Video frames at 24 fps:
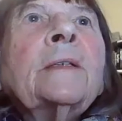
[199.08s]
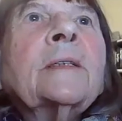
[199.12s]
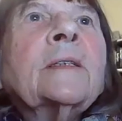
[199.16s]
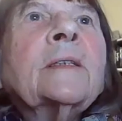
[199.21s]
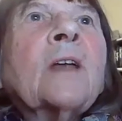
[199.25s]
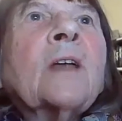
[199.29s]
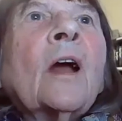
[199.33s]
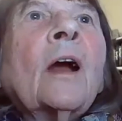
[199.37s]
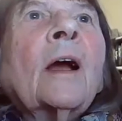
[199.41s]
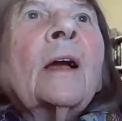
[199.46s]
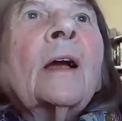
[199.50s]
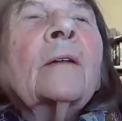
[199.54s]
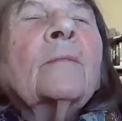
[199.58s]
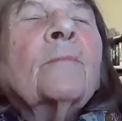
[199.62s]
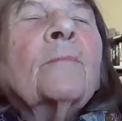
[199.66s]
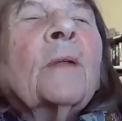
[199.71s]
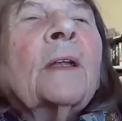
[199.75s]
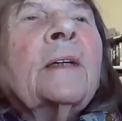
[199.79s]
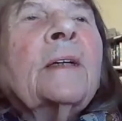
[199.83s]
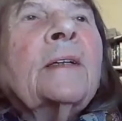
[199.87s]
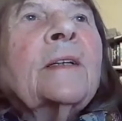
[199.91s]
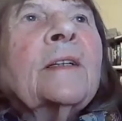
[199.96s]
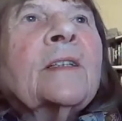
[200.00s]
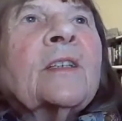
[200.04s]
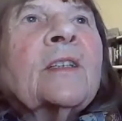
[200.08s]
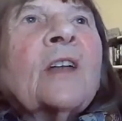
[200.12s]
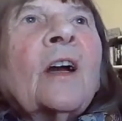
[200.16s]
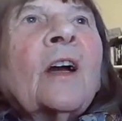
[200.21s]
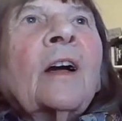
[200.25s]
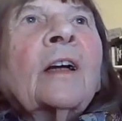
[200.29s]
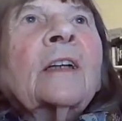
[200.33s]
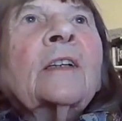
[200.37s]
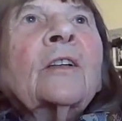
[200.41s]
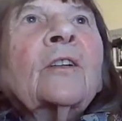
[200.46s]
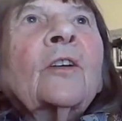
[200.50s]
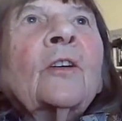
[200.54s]
start
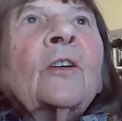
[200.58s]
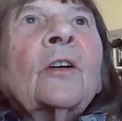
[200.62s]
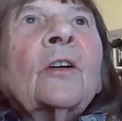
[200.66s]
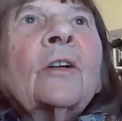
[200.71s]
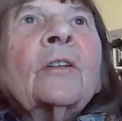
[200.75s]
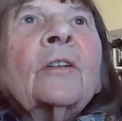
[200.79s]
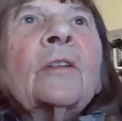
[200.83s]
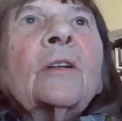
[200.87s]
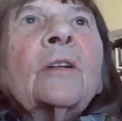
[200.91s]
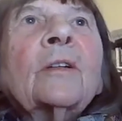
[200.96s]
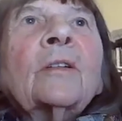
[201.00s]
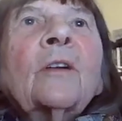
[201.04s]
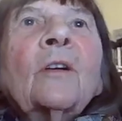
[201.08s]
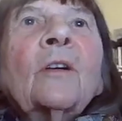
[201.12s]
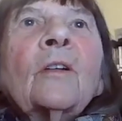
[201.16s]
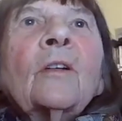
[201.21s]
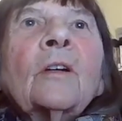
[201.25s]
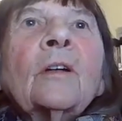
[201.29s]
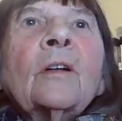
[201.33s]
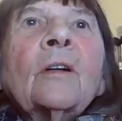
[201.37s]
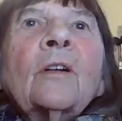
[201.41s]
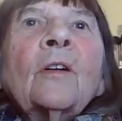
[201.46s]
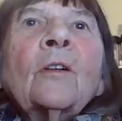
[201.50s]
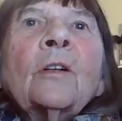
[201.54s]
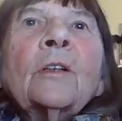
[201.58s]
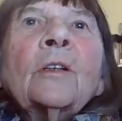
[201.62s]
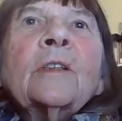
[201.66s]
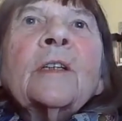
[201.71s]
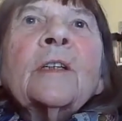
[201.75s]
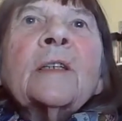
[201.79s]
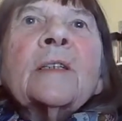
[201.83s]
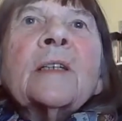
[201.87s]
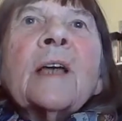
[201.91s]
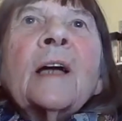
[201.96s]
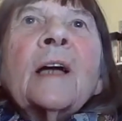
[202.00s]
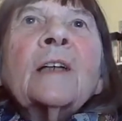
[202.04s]
your
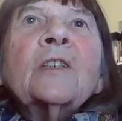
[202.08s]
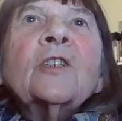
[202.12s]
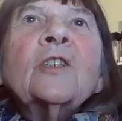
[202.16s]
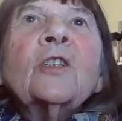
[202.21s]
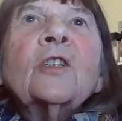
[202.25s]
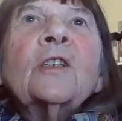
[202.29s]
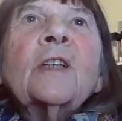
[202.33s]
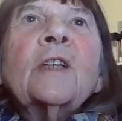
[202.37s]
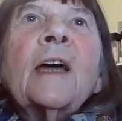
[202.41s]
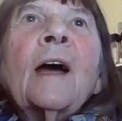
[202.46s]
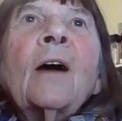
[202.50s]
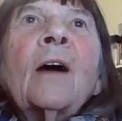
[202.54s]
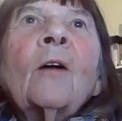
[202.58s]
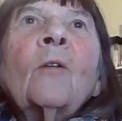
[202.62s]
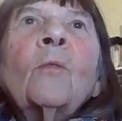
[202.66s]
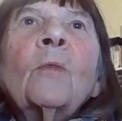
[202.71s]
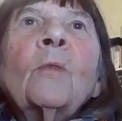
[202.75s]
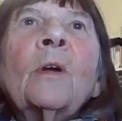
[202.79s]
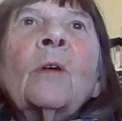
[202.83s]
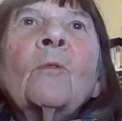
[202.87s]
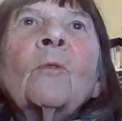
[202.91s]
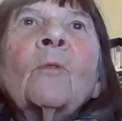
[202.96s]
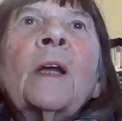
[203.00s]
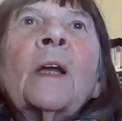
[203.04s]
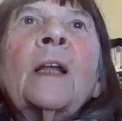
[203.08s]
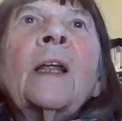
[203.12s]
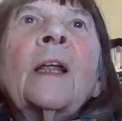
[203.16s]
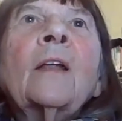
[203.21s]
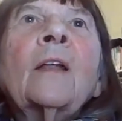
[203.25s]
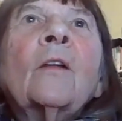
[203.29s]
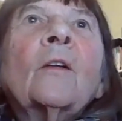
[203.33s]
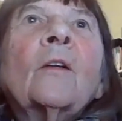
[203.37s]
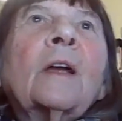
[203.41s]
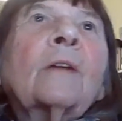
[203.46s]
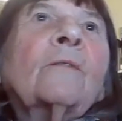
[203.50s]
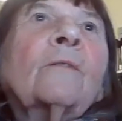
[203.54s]
discussion now. We're really
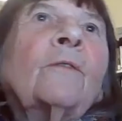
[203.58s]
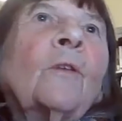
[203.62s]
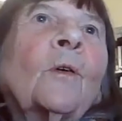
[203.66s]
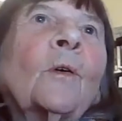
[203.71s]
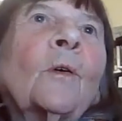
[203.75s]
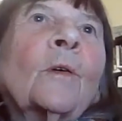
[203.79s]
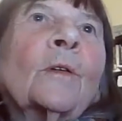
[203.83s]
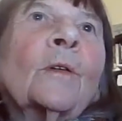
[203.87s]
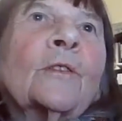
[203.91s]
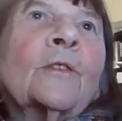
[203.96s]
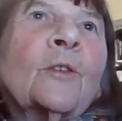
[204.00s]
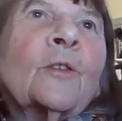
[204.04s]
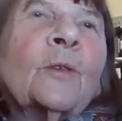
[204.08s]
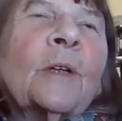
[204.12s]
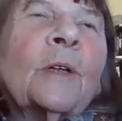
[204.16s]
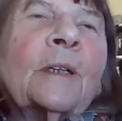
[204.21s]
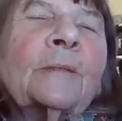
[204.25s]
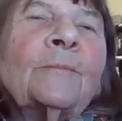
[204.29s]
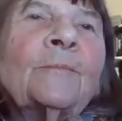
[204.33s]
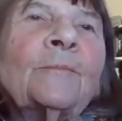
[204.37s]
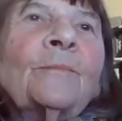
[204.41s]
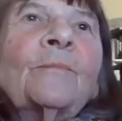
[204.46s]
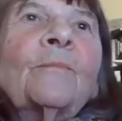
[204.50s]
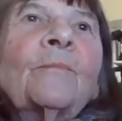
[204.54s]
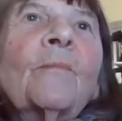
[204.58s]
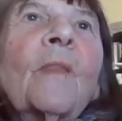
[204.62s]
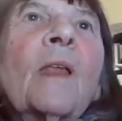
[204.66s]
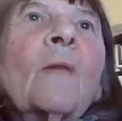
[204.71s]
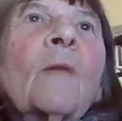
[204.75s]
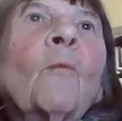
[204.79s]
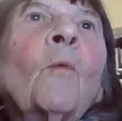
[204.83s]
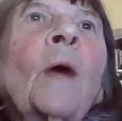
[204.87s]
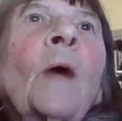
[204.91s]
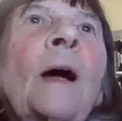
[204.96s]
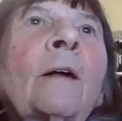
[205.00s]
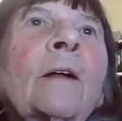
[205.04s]
looking forward to it.
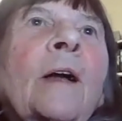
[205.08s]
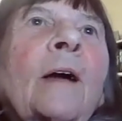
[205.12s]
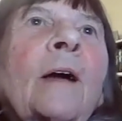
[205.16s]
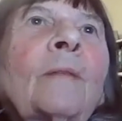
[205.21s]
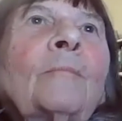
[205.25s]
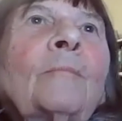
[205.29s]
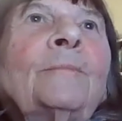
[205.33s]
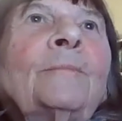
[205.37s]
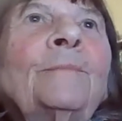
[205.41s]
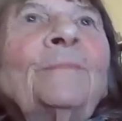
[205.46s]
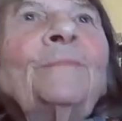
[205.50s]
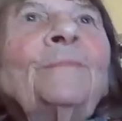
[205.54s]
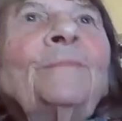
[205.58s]
Welcome.